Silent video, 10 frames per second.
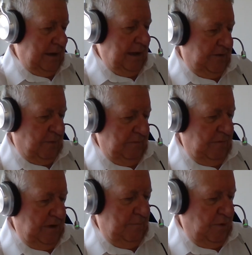There's one
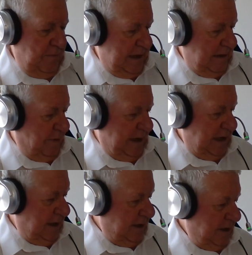right at the bottom of that
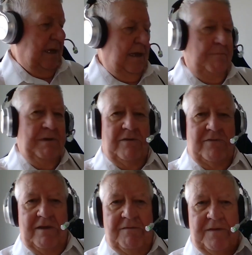page. Let me
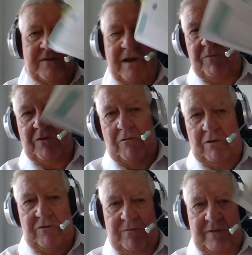just see if this comes across.